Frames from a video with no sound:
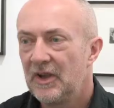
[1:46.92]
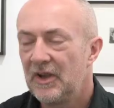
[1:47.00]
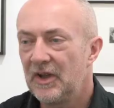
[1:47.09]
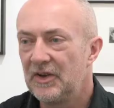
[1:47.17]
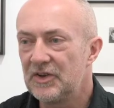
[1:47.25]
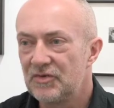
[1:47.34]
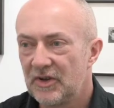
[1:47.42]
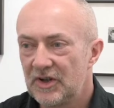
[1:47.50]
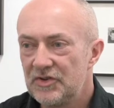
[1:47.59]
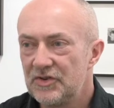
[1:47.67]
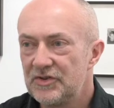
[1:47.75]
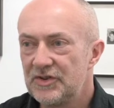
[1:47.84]
and its
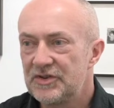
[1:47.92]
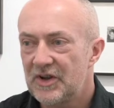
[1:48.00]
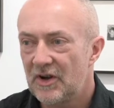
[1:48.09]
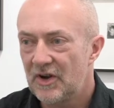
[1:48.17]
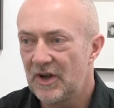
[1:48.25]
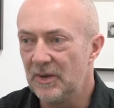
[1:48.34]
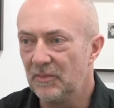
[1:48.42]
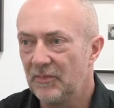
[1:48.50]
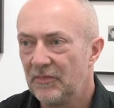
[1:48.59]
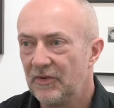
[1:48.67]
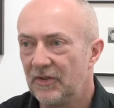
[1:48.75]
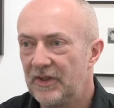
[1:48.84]
relation to time,
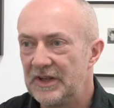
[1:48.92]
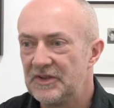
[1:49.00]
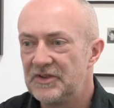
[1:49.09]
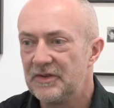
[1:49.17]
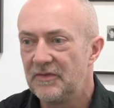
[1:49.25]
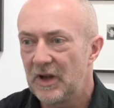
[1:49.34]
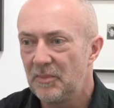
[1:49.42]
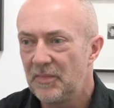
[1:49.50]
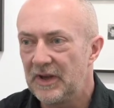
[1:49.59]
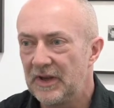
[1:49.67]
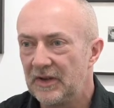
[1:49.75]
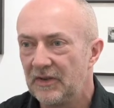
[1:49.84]
to things
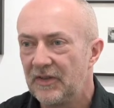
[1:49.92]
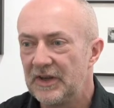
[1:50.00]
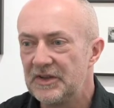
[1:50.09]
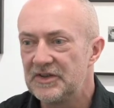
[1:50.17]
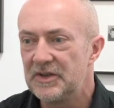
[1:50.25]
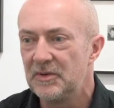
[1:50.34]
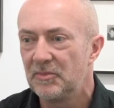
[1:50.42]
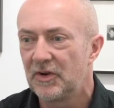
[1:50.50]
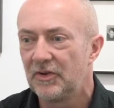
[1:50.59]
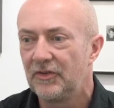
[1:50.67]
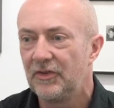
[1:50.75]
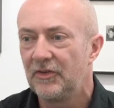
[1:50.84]
developing, things in the
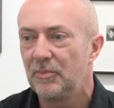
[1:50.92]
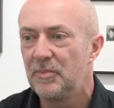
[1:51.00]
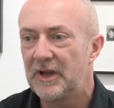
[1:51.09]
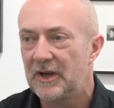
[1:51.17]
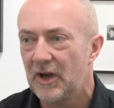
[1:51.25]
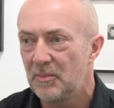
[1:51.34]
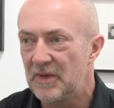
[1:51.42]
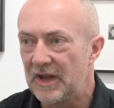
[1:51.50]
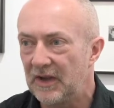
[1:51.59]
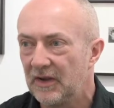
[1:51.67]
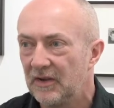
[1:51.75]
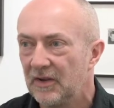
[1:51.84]
process of
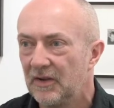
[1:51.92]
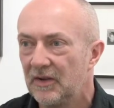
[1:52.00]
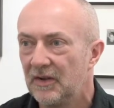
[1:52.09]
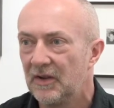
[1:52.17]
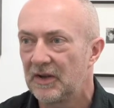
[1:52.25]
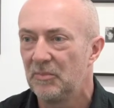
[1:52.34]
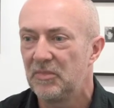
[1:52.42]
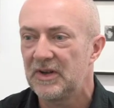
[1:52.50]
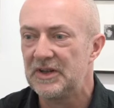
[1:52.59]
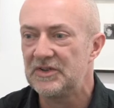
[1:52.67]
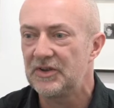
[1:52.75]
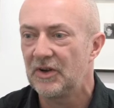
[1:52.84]
becoming a
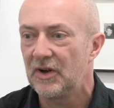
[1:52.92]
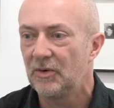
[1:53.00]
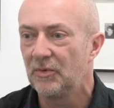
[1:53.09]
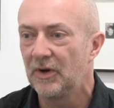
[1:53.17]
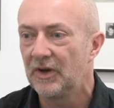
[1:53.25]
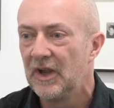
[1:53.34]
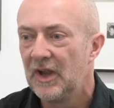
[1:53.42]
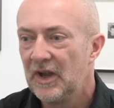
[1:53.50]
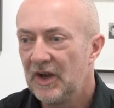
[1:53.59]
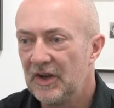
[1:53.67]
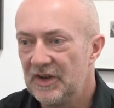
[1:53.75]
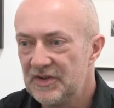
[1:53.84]
completed artwork.
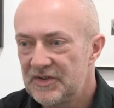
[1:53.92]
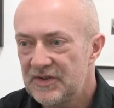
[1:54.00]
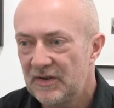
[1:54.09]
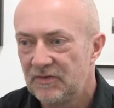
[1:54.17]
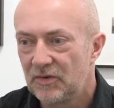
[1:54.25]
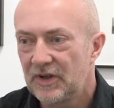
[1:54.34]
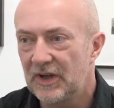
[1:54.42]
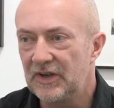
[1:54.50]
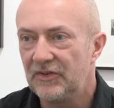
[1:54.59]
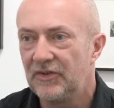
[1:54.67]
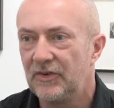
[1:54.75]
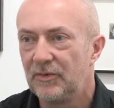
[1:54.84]
And in several
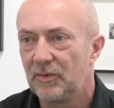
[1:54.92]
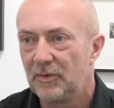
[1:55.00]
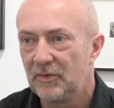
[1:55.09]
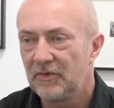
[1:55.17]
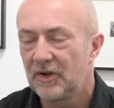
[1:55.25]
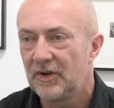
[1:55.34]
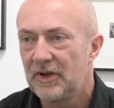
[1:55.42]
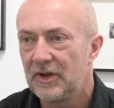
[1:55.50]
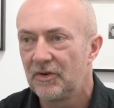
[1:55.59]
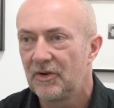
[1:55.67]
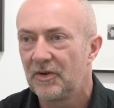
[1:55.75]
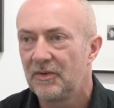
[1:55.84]
cases, what we've got
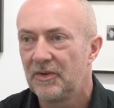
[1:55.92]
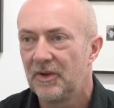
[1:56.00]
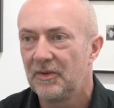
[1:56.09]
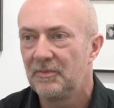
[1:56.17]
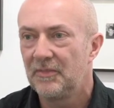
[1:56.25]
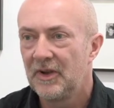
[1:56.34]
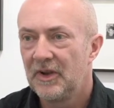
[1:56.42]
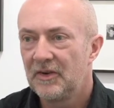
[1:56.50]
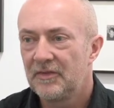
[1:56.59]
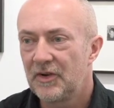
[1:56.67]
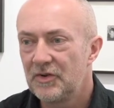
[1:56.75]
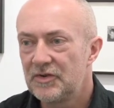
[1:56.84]
here are
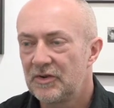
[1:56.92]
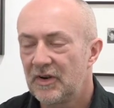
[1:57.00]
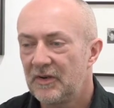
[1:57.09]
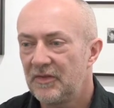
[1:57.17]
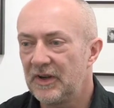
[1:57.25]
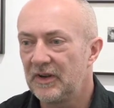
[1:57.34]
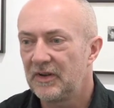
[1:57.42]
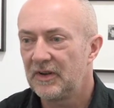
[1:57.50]
photographic